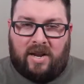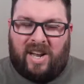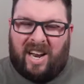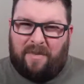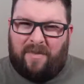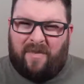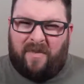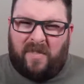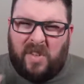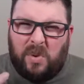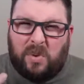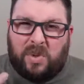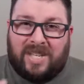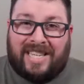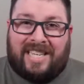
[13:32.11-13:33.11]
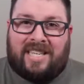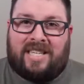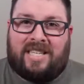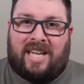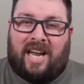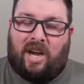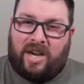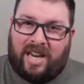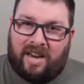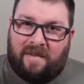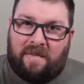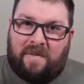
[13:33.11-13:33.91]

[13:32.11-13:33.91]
You got to fuel that desire. You got to